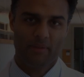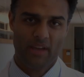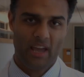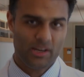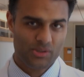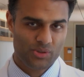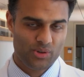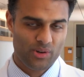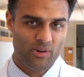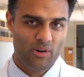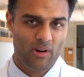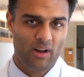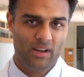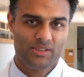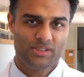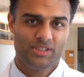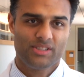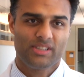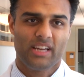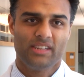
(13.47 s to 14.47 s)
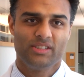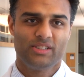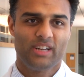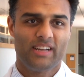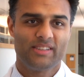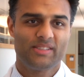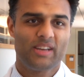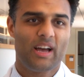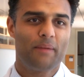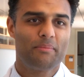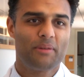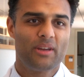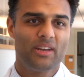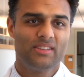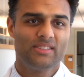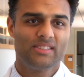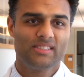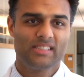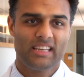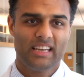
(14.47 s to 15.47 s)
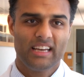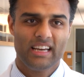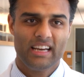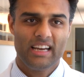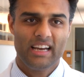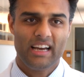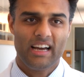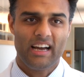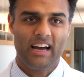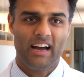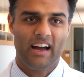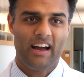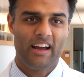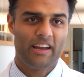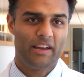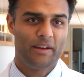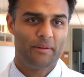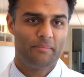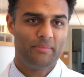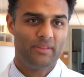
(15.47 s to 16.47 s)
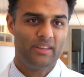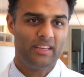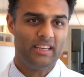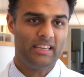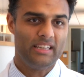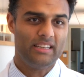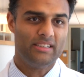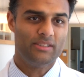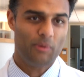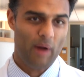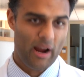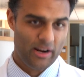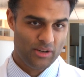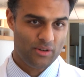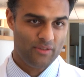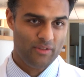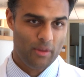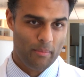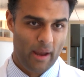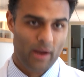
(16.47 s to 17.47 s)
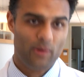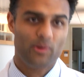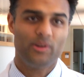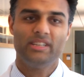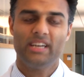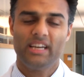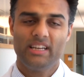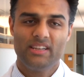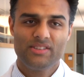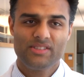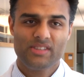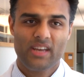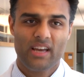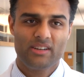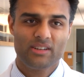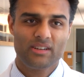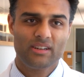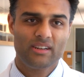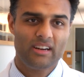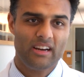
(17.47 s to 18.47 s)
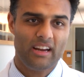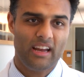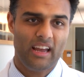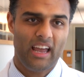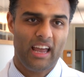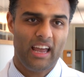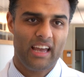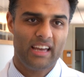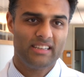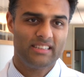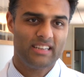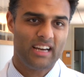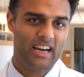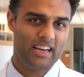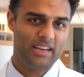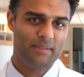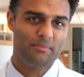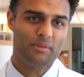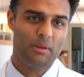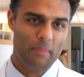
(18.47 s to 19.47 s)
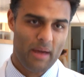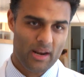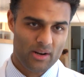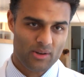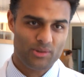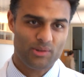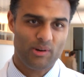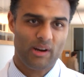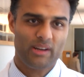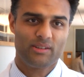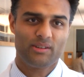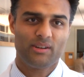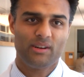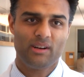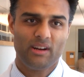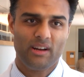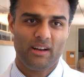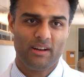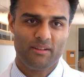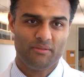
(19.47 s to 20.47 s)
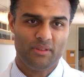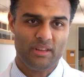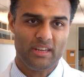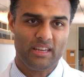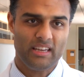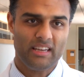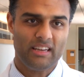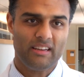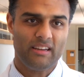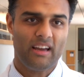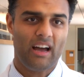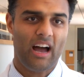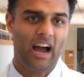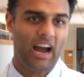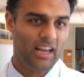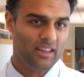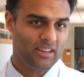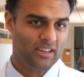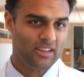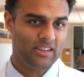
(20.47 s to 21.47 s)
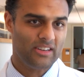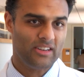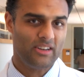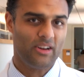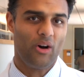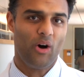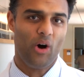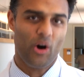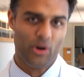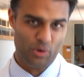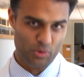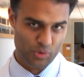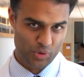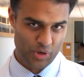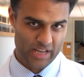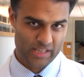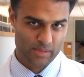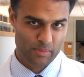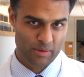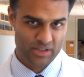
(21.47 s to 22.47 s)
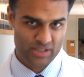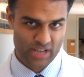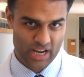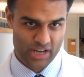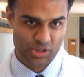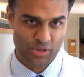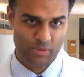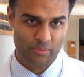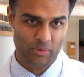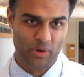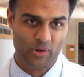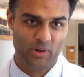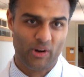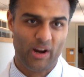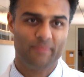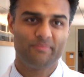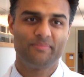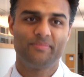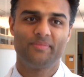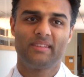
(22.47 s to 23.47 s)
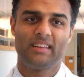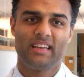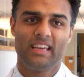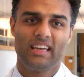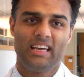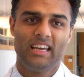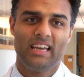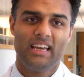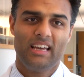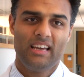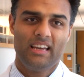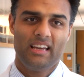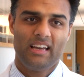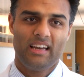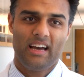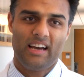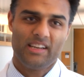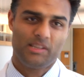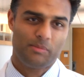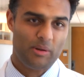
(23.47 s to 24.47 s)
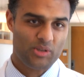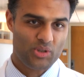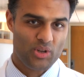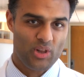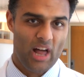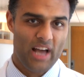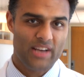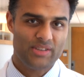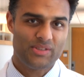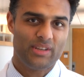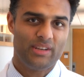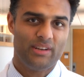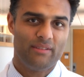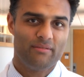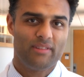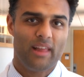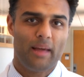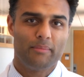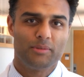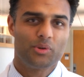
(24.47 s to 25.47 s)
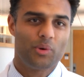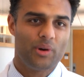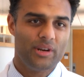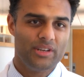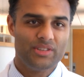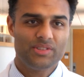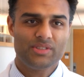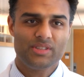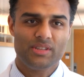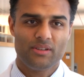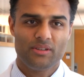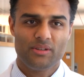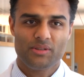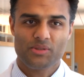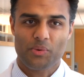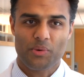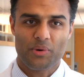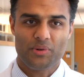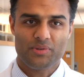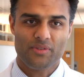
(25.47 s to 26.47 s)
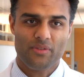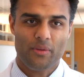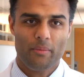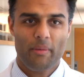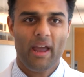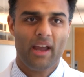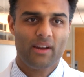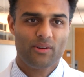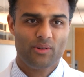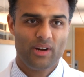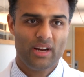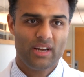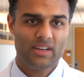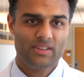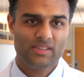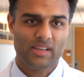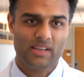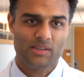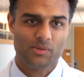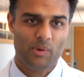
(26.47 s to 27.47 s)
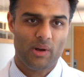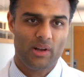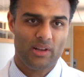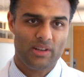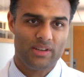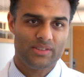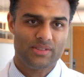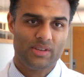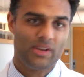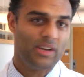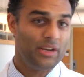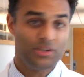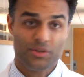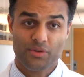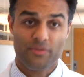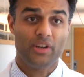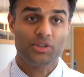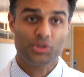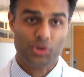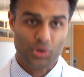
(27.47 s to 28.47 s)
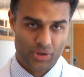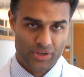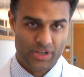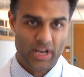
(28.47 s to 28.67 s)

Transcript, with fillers: a gastroenterologist at Johns Hopkins. I am the director of the Pancreatitis Center, and I am the medical director of the Islet Autotransplantation Program. I specialize in inflammatory dis disorders of the pancreas as well as uh, interventional